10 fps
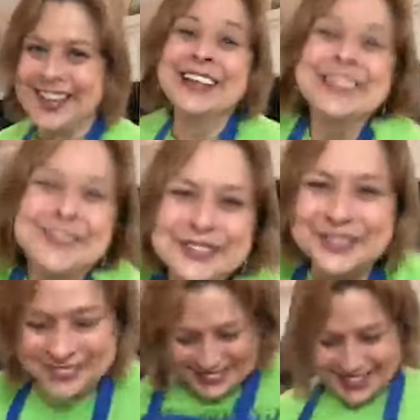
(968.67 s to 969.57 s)
I love you.
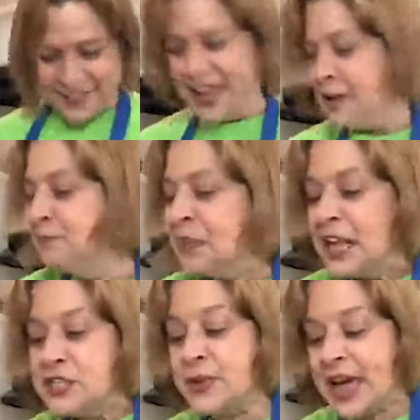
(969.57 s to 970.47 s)
Okay,
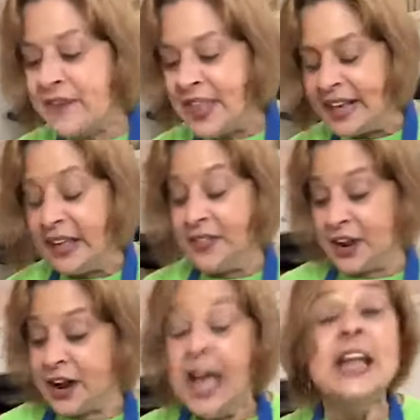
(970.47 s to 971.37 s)
so we have that in there.